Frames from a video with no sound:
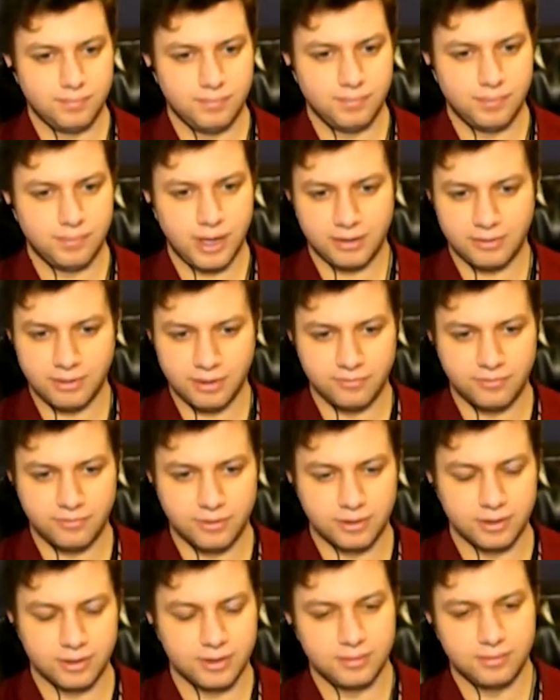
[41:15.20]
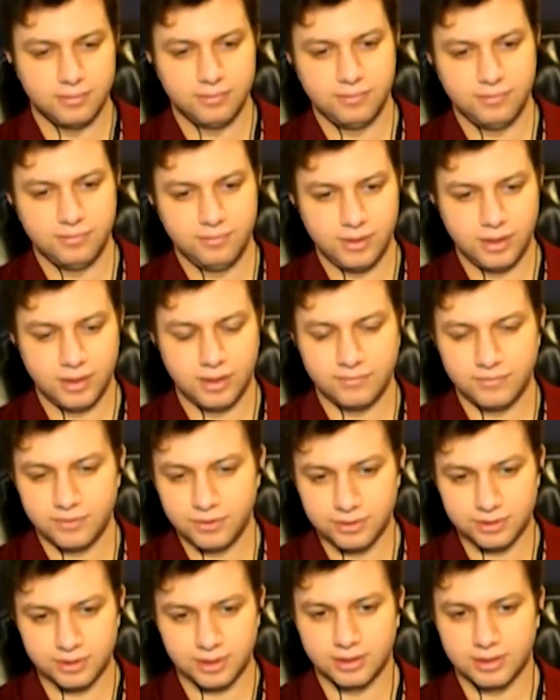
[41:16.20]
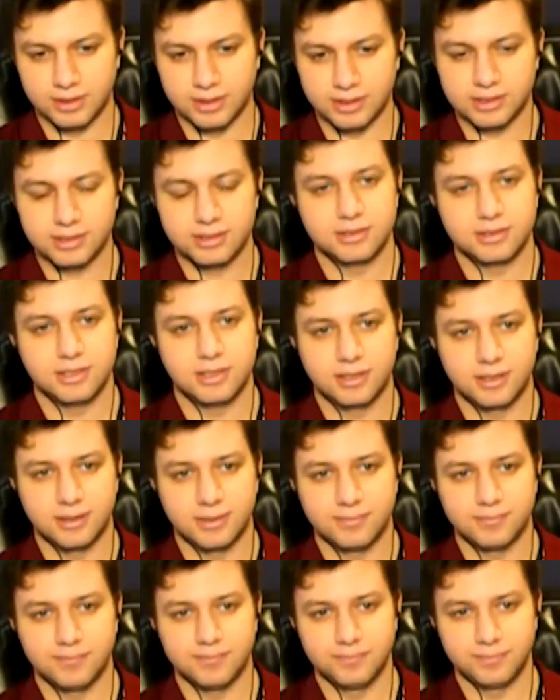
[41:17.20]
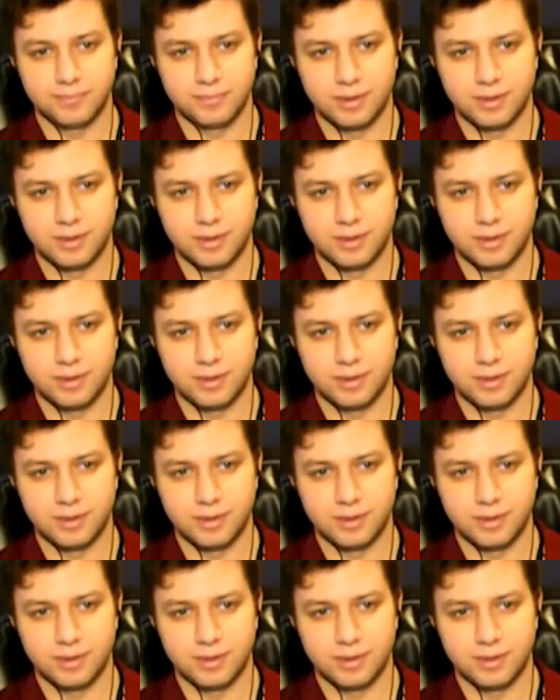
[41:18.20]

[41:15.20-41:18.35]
background for the uh, viewers on this. Um,